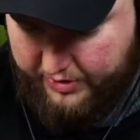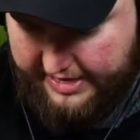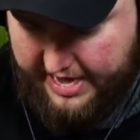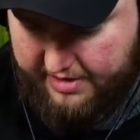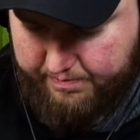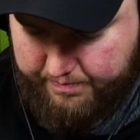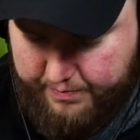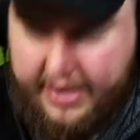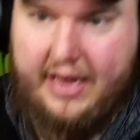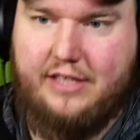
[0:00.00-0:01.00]
We got
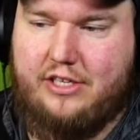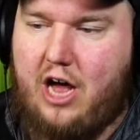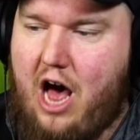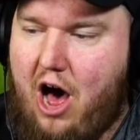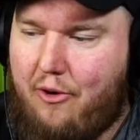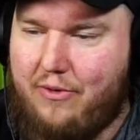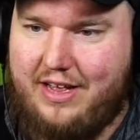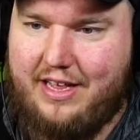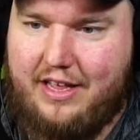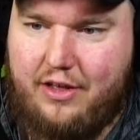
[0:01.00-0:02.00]
minions. Oh,
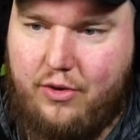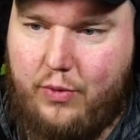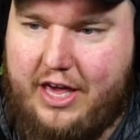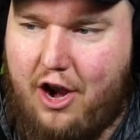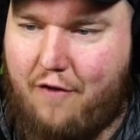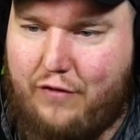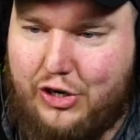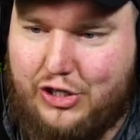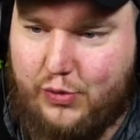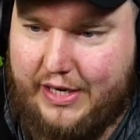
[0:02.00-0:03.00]
we get our
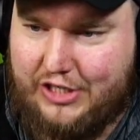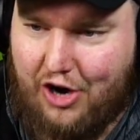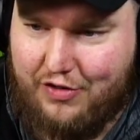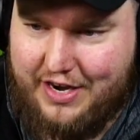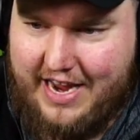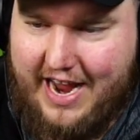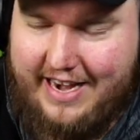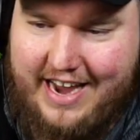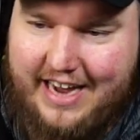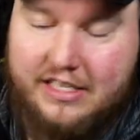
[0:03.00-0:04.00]
first 3-star of the day.
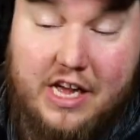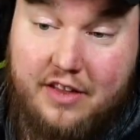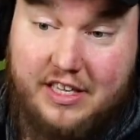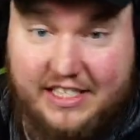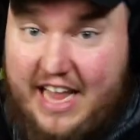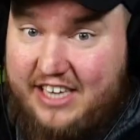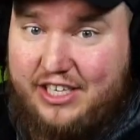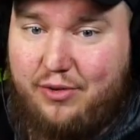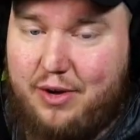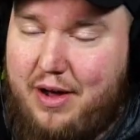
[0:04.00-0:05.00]
Nice. This is
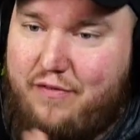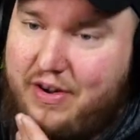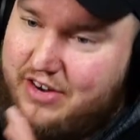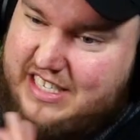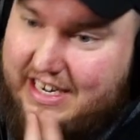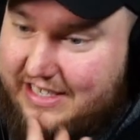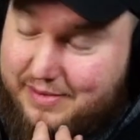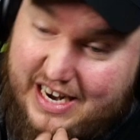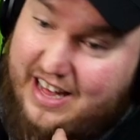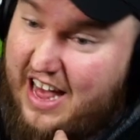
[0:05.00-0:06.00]
actually one of my favorite attacks. I
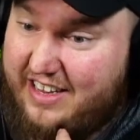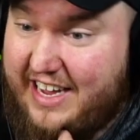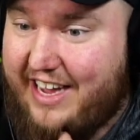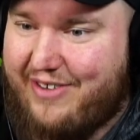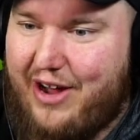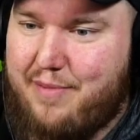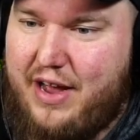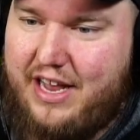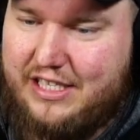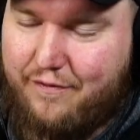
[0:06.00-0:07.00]
mean, I like it quite a
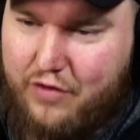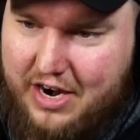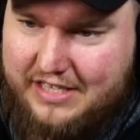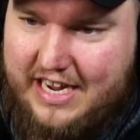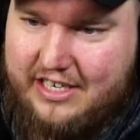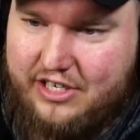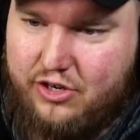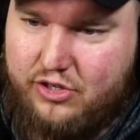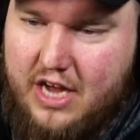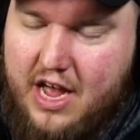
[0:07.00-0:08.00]
bit. It's a fun attack to
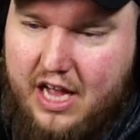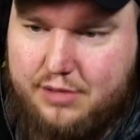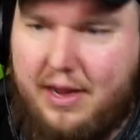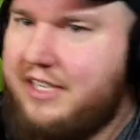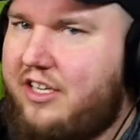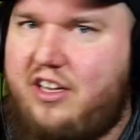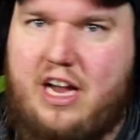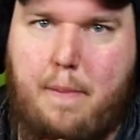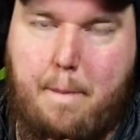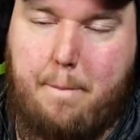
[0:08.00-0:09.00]
use. It's basically
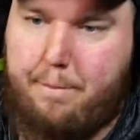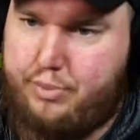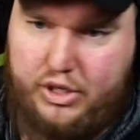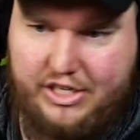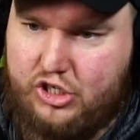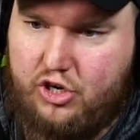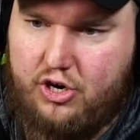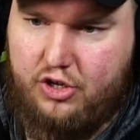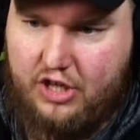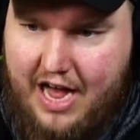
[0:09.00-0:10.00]
like
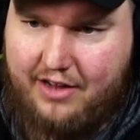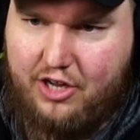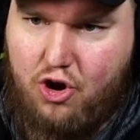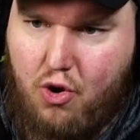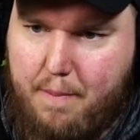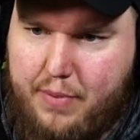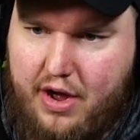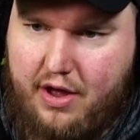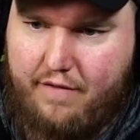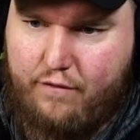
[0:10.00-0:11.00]
Blizzard Lalo,
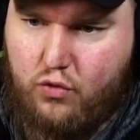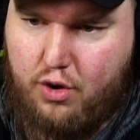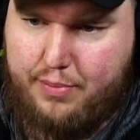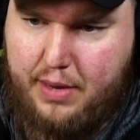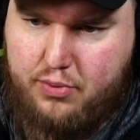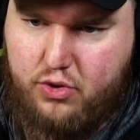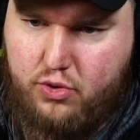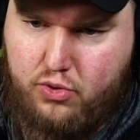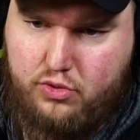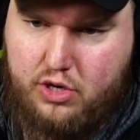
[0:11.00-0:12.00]
but for people
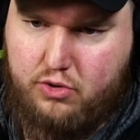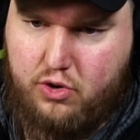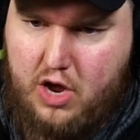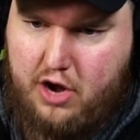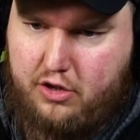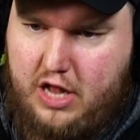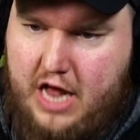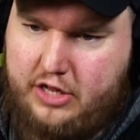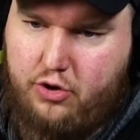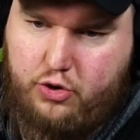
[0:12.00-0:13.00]
who don't know how to
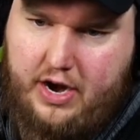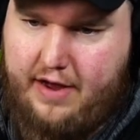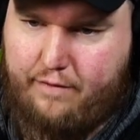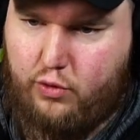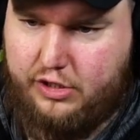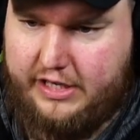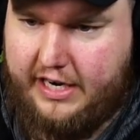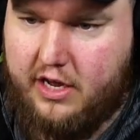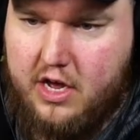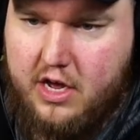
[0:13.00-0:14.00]
Lalo grade at
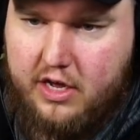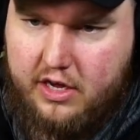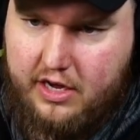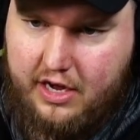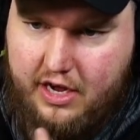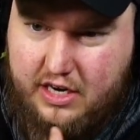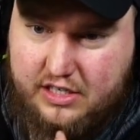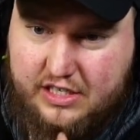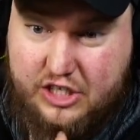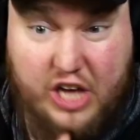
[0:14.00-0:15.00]
14.
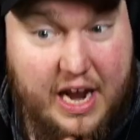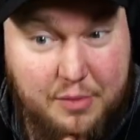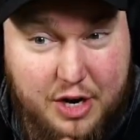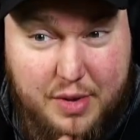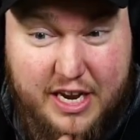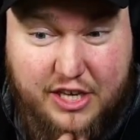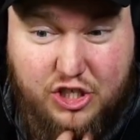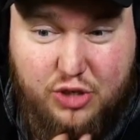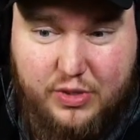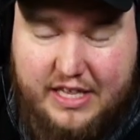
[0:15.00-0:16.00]
Is time gonna be an
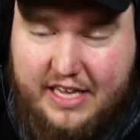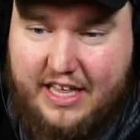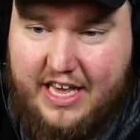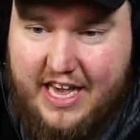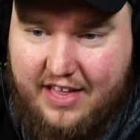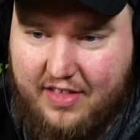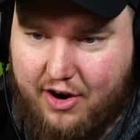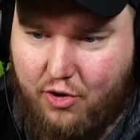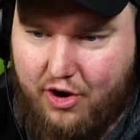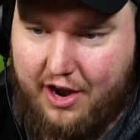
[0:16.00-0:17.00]
issue with that King
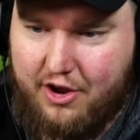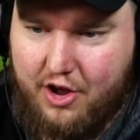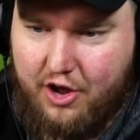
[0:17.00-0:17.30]
there? Hold on,